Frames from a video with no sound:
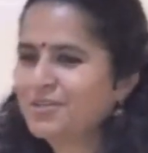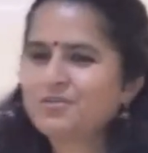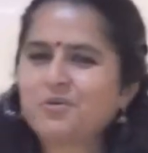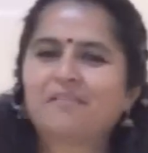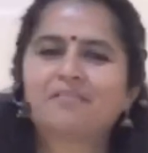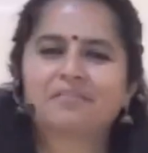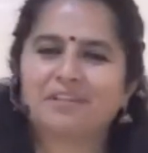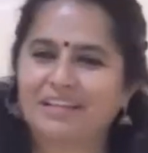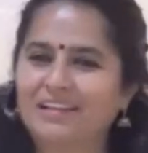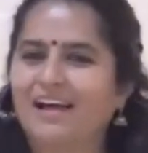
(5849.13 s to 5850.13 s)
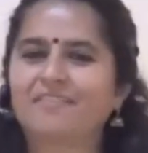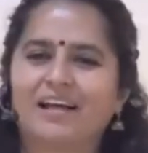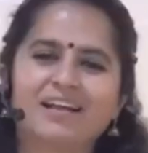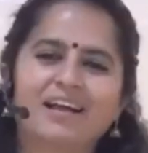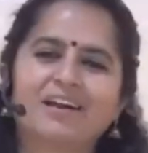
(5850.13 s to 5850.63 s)
So at
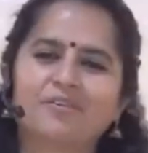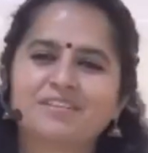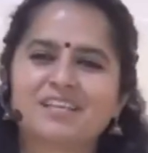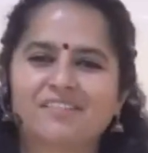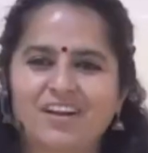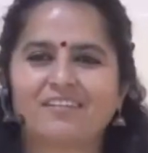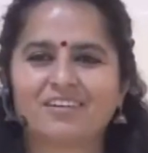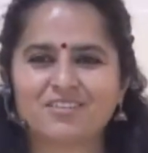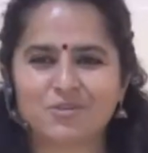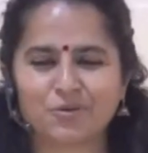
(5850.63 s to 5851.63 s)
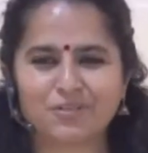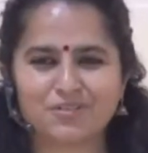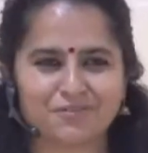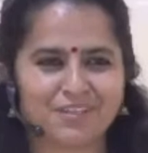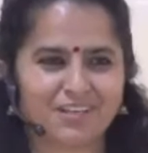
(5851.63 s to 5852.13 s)
the end of the 700 shlokas
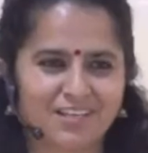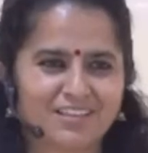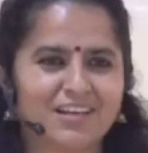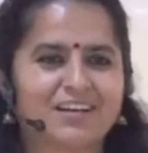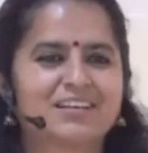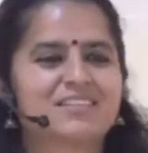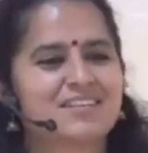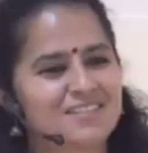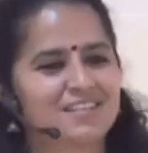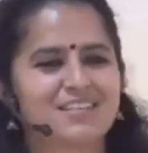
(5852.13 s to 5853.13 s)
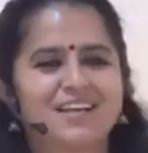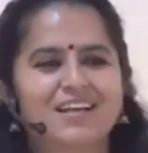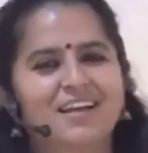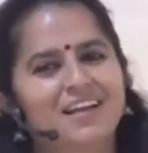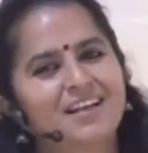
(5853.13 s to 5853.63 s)
of the Gita, he says this.
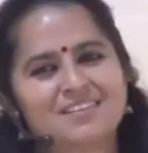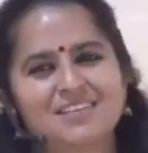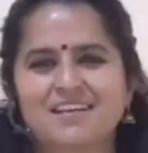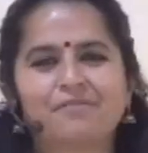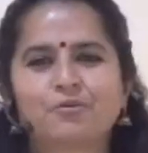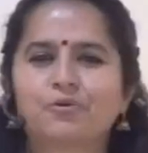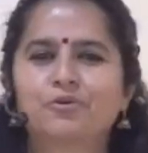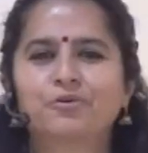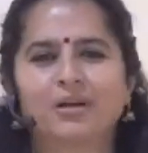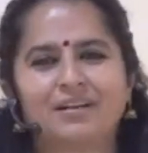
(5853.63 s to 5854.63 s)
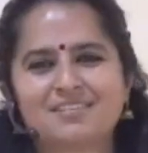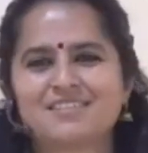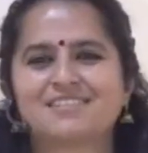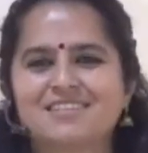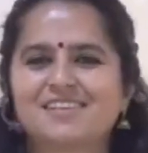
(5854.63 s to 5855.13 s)
He says, I've told you, and this
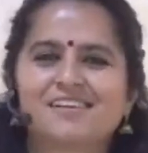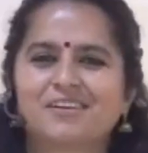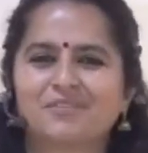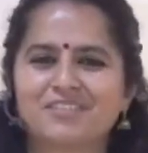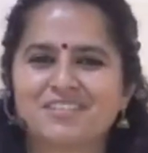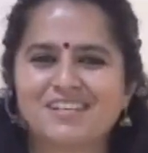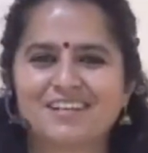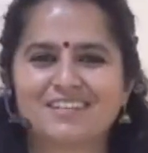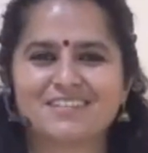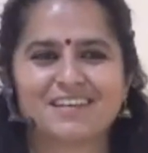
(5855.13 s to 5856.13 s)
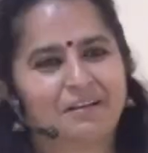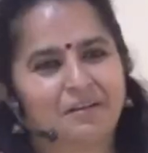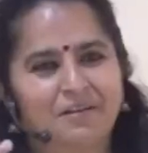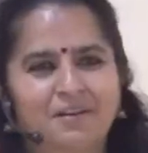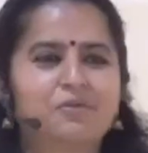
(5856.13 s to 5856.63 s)
is the secret of the secrets.
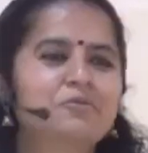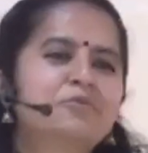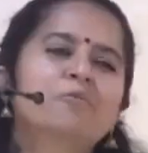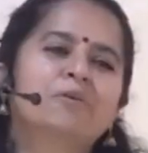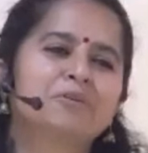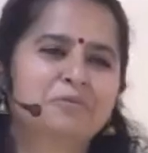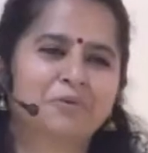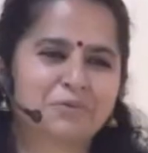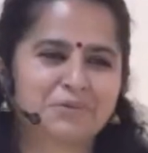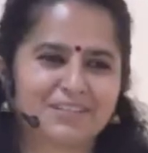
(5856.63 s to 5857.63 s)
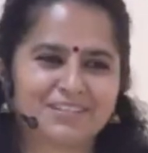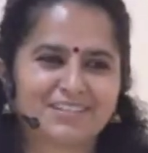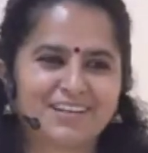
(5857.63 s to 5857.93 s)
Now you do what you want with it.